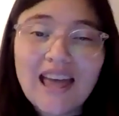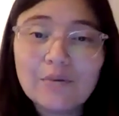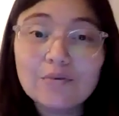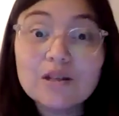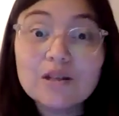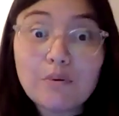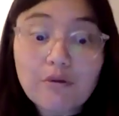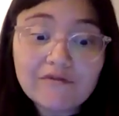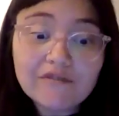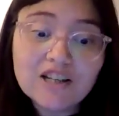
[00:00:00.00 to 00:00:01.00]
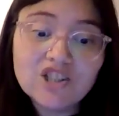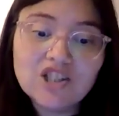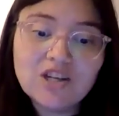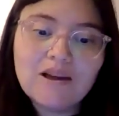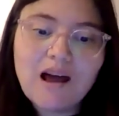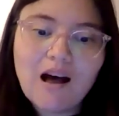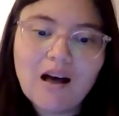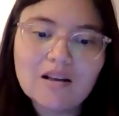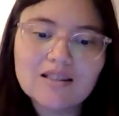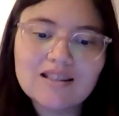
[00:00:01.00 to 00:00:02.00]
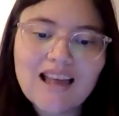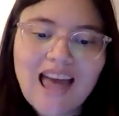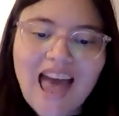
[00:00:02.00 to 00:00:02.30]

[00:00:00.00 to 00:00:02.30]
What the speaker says: It was a privilege to be asked,